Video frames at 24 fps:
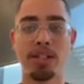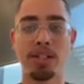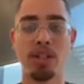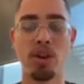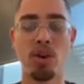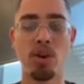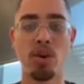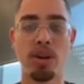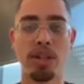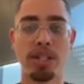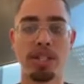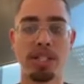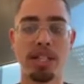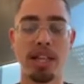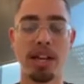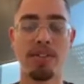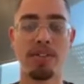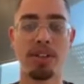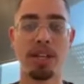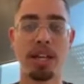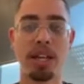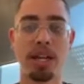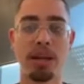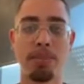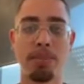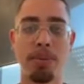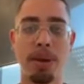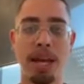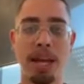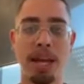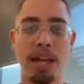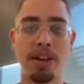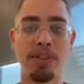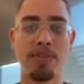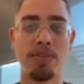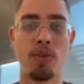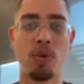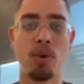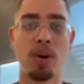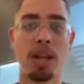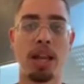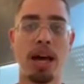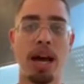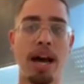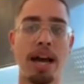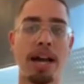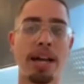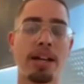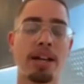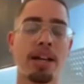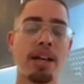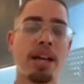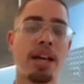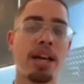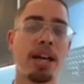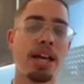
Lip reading: So instead of getting paid for like